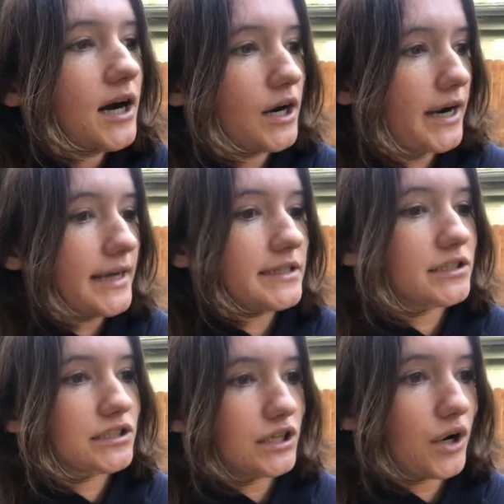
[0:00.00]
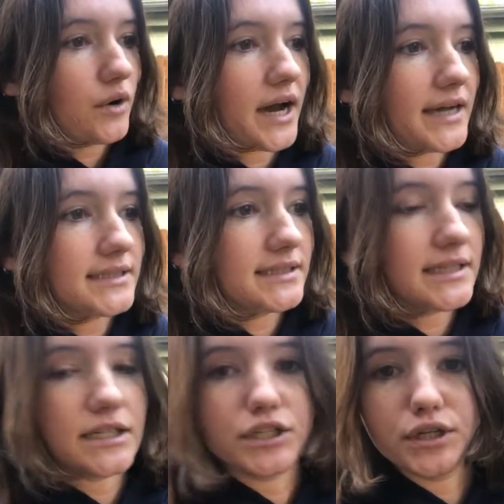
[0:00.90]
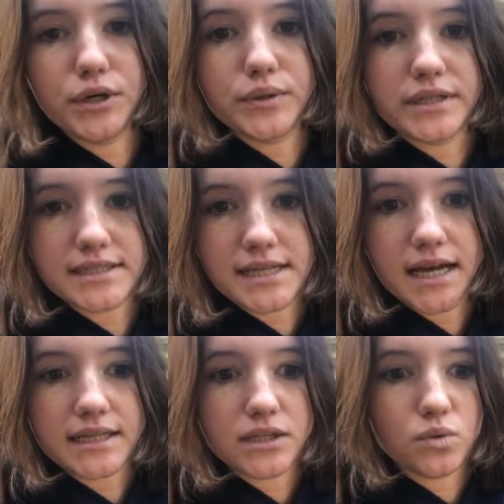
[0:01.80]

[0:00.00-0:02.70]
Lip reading: All right, so I didn't know exactly